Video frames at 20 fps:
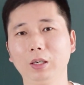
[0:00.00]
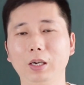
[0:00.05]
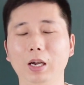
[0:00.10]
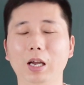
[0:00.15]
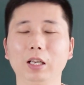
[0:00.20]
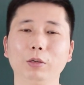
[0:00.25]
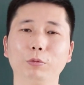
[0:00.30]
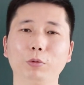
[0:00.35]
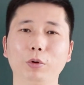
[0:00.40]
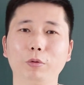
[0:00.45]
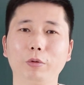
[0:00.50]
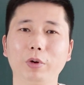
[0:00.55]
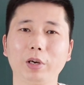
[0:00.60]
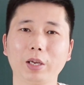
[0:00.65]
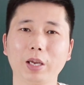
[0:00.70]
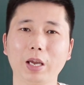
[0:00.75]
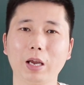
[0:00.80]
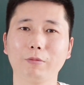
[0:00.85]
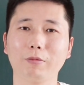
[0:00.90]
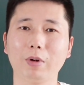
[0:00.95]
And we will
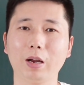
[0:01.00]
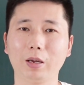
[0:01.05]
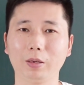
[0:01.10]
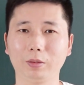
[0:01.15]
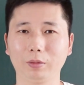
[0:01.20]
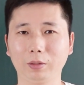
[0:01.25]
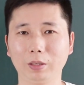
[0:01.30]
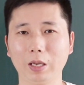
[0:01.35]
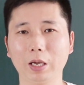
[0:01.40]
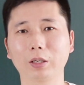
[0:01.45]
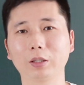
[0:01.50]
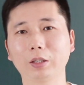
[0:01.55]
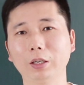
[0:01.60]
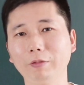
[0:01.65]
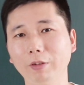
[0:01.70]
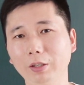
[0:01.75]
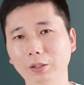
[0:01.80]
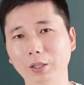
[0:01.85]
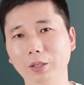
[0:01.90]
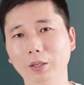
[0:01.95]
have an
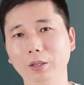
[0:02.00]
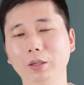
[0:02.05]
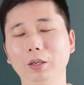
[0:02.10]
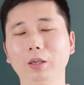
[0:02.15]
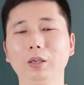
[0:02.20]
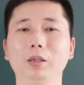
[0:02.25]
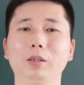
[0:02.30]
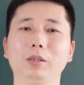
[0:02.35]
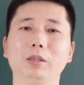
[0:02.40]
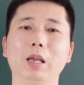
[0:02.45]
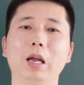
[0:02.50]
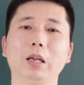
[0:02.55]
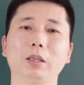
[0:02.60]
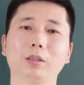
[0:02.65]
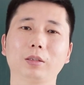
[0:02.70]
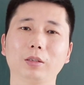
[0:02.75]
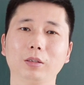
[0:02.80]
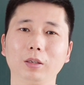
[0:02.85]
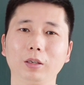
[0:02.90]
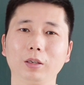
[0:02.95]
activity
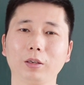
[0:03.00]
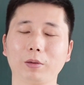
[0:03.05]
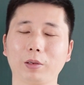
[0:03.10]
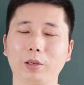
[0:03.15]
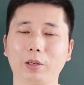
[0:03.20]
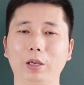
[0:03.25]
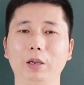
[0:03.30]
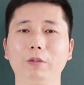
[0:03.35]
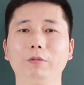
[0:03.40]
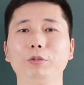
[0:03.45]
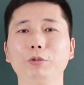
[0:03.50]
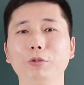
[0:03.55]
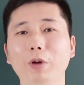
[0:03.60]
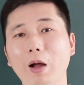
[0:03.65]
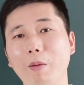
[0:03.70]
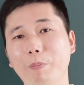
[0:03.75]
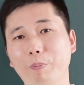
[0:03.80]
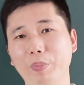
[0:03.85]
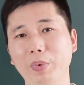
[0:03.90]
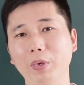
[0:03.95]
that give you
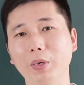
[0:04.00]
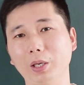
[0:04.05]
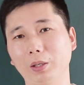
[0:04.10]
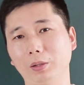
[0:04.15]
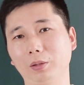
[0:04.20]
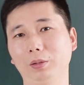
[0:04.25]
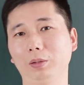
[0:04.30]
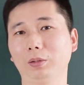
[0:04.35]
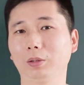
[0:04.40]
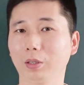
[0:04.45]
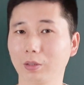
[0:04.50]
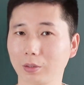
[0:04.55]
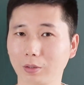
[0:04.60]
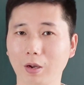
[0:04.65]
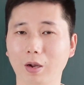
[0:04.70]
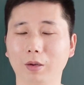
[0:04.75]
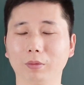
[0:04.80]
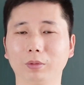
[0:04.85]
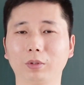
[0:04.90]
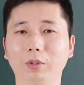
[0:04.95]
a big
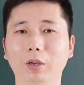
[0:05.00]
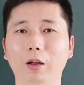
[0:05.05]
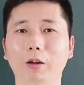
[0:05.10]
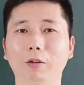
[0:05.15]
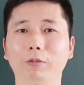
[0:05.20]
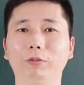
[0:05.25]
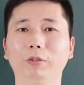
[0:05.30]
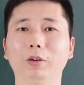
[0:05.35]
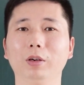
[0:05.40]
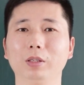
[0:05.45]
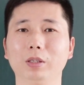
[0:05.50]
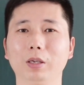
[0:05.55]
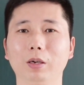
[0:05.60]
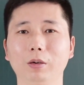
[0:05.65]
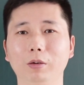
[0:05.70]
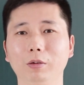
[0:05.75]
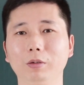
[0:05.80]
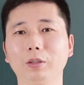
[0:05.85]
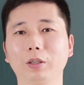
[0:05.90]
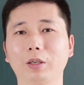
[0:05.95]
discount for the
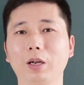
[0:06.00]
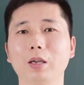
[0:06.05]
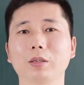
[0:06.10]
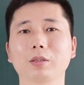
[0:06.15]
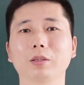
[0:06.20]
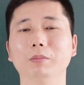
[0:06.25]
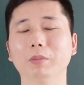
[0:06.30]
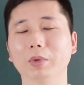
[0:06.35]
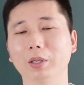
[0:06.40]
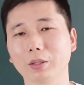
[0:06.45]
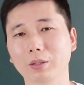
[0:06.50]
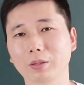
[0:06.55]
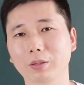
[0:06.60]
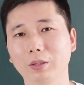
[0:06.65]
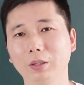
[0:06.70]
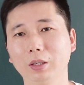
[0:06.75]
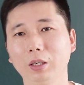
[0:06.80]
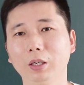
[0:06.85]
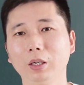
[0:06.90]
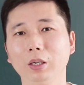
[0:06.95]
older customers.
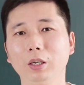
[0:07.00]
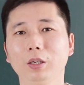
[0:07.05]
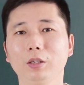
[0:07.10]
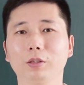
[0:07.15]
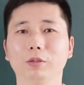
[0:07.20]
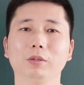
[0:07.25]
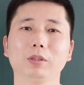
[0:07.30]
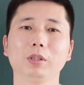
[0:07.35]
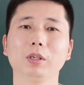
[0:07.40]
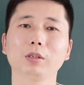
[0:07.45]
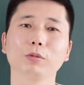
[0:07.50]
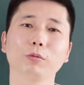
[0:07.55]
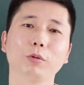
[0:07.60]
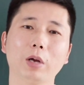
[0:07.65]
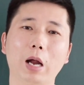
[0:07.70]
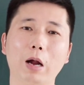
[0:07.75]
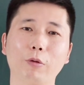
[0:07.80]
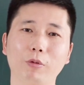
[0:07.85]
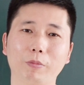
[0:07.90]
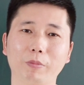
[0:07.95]
So
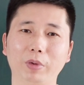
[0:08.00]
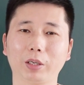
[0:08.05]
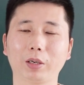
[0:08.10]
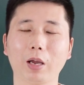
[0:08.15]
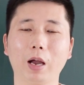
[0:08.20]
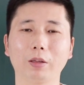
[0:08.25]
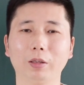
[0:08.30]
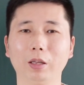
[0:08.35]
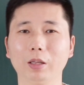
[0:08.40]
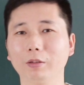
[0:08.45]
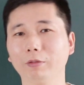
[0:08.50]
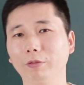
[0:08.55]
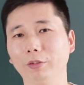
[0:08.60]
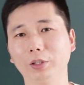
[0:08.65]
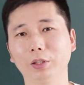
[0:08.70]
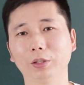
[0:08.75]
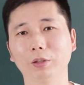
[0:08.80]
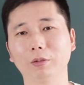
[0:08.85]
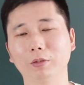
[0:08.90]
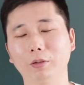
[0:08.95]
I will make another
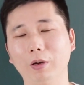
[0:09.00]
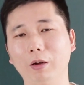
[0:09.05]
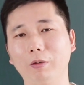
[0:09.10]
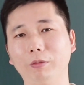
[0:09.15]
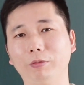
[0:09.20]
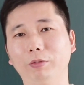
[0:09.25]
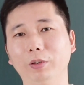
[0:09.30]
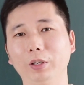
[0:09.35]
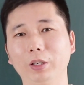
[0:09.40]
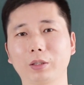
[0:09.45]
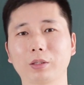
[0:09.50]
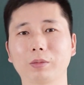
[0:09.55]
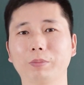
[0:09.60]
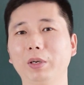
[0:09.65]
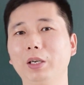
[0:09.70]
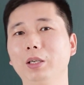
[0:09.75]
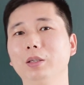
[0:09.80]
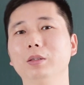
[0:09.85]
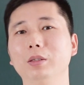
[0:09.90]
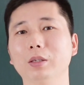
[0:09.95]
video for
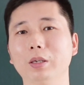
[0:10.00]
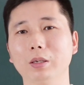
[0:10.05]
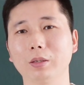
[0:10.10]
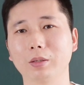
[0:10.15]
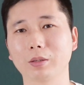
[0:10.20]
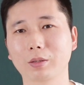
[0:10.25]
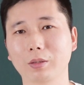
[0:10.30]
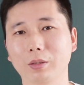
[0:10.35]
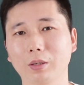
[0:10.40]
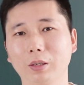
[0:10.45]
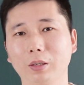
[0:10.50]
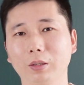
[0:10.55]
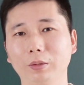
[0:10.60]
explaining this.